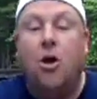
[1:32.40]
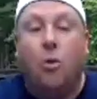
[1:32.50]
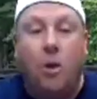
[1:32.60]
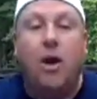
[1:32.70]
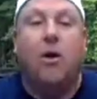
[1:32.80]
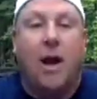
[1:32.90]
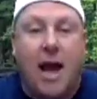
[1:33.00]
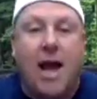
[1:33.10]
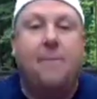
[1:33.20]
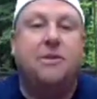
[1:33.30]
we are
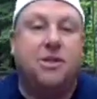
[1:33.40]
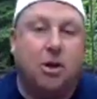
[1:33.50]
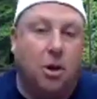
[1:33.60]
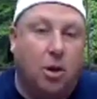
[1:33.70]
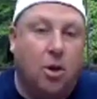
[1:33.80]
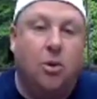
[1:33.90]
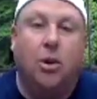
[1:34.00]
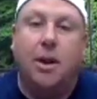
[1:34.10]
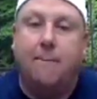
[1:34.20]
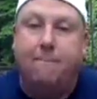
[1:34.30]

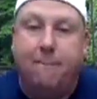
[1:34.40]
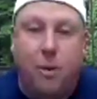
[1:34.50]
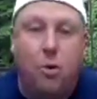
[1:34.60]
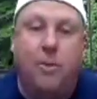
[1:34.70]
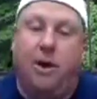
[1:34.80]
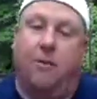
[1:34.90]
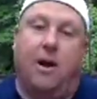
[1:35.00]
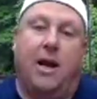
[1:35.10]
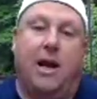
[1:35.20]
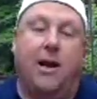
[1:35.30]
absolutely booming
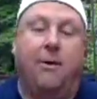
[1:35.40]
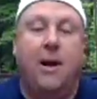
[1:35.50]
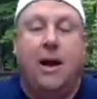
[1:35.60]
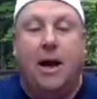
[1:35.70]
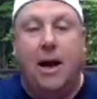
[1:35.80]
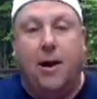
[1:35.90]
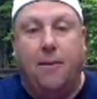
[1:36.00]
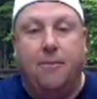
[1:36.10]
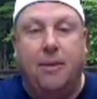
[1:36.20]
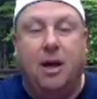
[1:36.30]
right now.
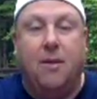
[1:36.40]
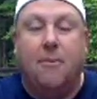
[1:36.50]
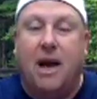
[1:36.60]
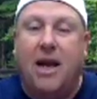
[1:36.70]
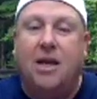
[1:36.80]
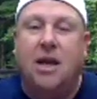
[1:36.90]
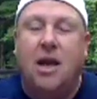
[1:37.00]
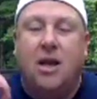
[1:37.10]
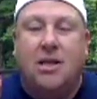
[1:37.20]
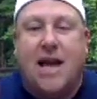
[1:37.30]
The combined
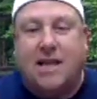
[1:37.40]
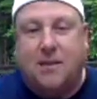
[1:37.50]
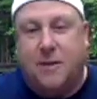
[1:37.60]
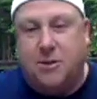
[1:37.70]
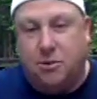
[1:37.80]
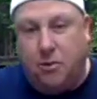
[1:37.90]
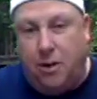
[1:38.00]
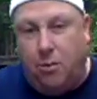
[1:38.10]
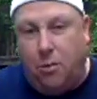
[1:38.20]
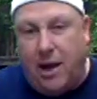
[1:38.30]
tax base
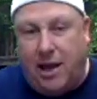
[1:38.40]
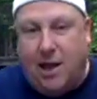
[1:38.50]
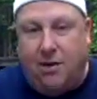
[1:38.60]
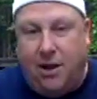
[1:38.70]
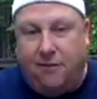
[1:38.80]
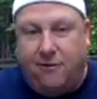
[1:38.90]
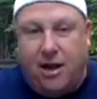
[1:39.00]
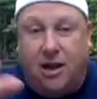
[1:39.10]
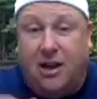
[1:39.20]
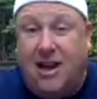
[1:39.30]
between Wake County and
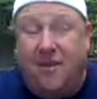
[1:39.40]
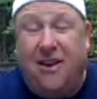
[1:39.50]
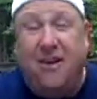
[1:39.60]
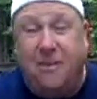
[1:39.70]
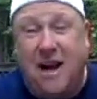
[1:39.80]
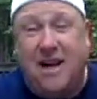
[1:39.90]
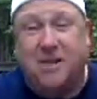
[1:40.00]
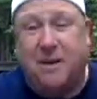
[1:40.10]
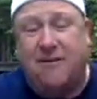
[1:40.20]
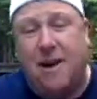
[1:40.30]
Franklin County combined is
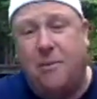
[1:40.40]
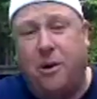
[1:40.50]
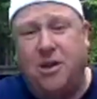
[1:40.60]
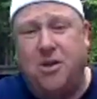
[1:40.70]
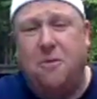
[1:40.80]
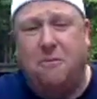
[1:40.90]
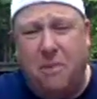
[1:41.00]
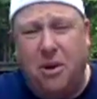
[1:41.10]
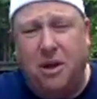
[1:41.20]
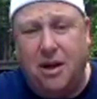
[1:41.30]
about $5.2
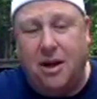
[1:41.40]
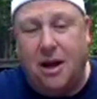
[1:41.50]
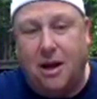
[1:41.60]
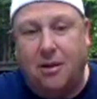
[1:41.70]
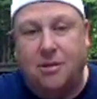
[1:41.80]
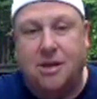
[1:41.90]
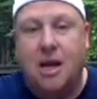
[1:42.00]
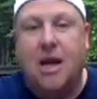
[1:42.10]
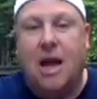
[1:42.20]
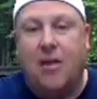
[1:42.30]
billion.
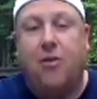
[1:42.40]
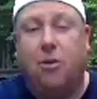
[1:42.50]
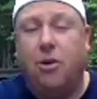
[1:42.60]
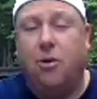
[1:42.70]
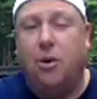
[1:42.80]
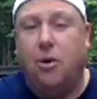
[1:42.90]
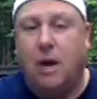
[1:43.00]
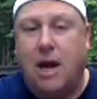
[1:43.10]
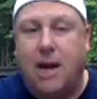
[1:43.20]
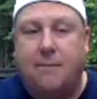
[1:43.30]
I think we're doing
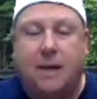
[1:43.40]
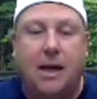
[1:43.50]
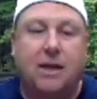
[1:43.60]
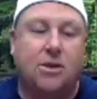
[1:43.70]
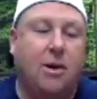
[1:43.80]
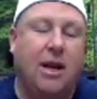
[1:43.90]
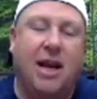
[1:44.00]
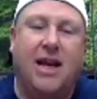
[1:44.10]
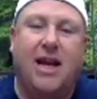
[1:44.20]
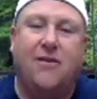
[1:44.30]
okay. So any
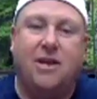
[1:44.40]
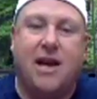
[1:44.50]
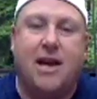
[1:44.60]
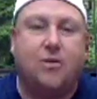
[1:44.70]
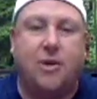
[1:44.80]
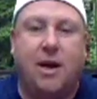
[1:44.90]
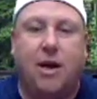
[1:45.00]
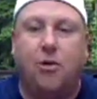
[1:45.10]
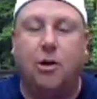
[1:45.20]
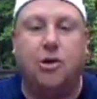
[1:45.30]
idea of a tax rate
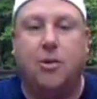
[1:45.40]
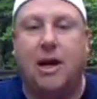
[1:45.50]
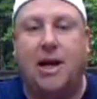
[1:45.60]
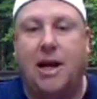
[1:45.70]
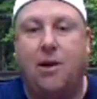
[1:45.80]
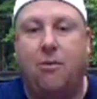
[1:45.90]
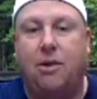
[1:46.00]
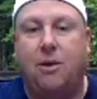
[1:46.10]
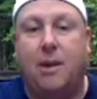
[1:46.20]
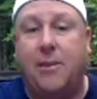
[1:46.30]
increase right now
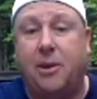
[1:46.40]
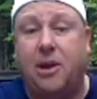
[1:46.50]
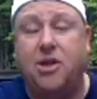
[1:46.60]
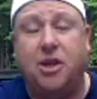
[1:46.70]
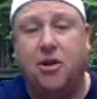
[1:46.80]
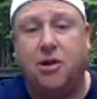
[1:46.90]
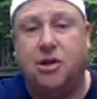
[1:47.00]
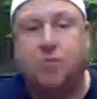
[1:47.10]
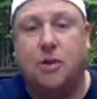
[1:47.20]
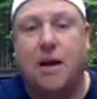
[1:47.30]
with the population
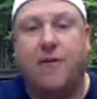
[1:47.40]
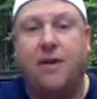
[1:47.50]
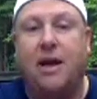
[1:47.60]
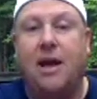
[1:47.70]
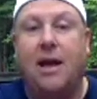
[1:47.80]
increases we're having